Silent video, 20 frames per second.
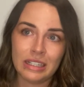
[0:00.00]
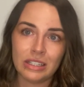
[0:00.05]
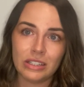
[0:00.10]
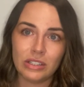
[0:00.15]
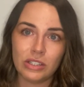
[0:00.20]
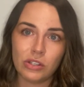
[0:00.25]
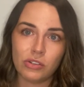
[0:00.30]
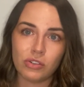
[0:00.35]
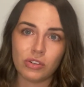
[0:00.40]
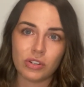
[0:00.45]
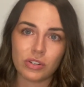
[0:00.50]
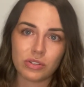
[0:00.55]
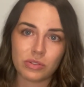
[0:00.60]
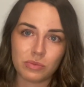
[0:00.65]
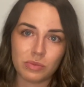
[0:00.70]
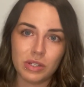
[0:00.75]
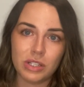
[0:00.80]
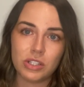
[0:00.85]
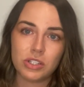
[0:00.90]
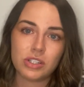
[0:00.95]
the drugs,
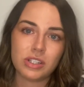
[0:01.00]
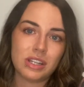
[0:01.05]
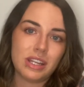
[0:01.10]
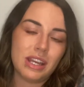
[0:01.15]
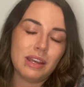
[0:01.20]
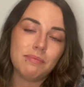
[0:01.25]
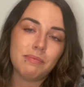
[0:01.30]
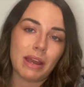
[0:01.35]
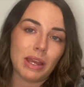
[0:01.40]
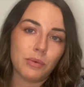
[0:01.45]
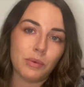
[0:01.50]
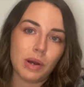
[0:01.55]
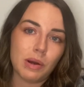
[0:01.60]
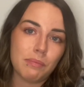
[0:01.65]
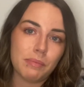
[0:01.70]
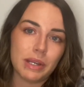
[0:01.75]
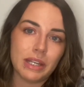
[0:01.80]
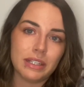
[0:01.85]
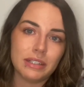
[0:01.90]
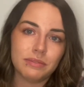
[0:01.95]
which it may well
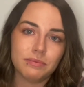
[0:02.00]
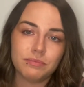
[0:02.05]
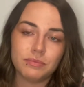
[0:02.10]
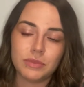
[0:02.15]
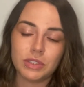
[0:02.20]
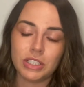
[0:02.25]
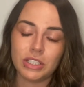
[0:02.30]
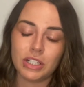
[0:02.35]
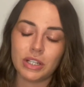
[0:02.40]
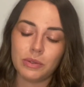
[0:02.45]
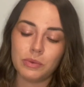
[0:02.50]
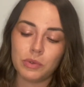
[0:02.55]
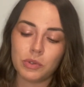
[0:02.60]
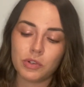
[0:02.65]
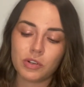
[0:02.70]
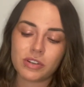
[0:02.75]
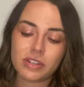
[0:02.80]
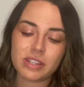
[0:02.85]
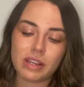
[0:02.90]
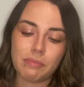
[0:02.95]
be, you know, we'll
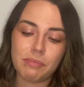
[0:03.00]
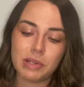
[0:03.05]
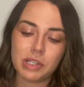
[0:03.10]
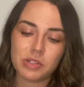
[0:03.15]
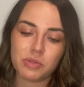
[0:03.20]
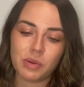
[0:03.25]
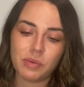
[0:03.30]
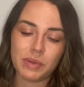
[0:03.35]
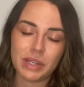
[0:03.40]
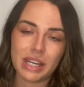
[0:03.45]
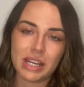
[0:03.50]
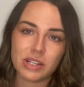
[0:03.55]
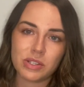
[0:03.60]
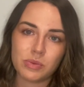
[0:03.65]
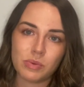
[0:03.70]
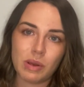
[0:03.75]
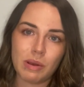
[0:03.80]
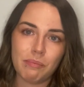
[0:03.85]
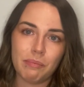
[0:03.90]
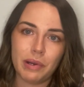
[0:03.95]
cross that bridge when we get to
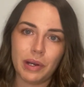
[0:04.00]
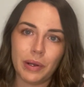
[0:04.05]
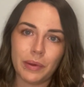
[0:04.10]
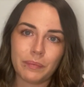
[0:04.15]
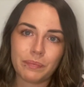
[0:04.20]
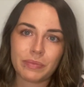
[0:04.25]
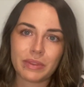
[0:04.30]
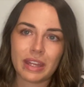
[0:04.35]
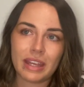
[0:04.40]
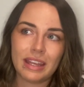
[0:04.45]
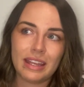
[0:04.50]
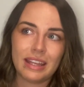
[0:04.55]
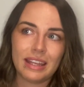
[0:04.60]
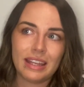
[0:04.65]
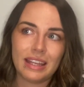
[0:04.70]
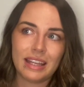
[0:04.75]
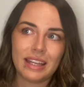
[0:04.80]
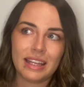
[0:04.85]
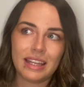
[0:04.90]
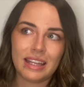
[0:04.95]
it, but
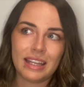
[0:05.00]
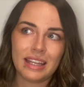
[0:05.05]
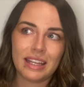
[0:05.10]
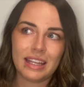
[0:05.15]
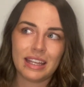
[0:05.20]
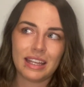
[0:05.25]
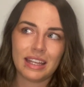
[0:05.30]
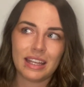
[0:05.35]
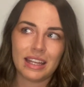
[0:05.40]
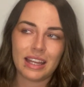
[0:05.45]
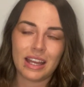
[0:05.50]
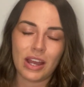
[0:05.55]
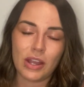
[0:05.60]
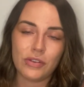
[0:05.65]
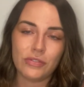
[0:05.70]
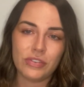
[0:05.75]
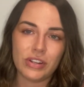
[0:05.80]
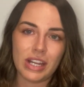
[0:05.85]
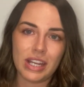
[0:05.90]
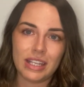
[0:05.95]

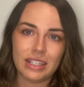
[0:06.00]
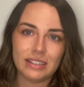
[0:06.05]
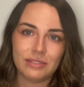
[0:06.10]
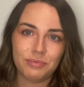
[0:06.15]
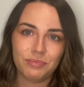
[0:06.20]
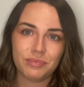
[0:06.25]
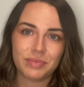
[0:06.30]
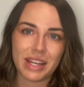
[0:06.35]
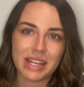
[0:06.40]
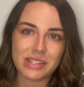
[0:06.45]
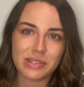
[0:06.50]
hopefully that's